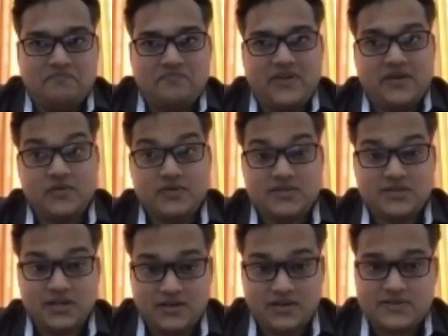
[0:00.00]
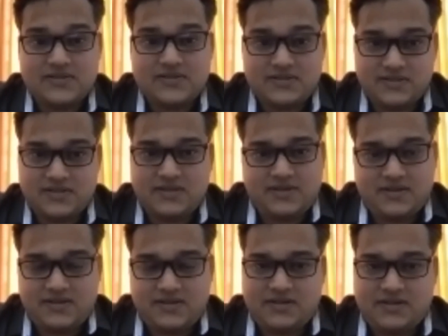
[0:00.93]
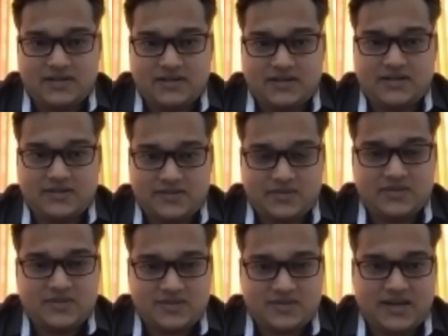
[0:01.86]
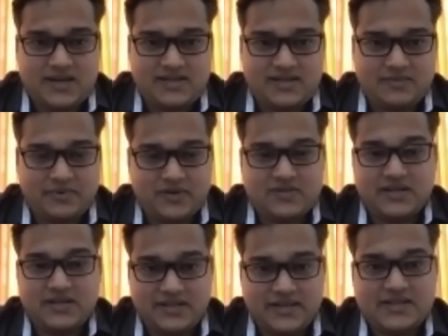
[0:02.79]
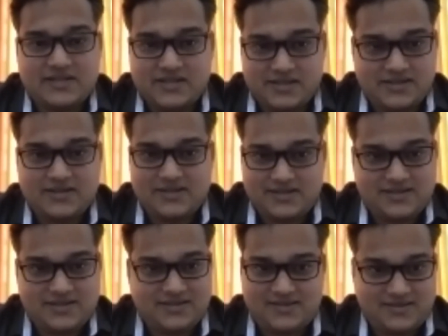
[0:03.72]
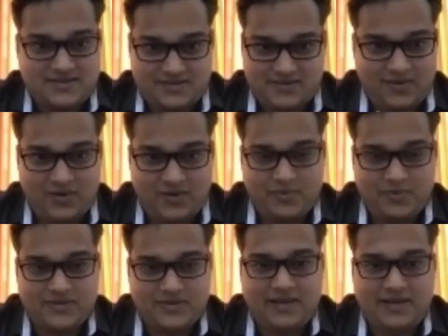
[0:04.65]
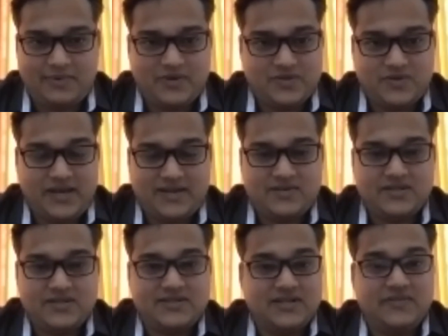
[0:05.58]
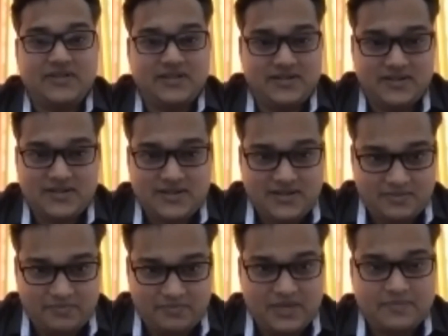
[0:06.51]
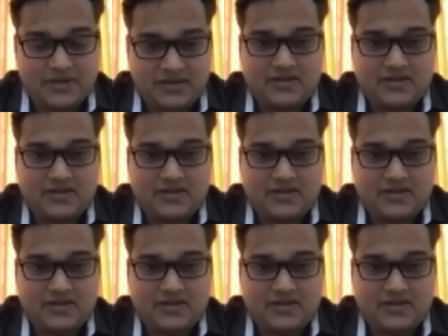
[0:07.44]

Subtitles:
a good service to the society, because litigation is all about that, because you're actually serving the people,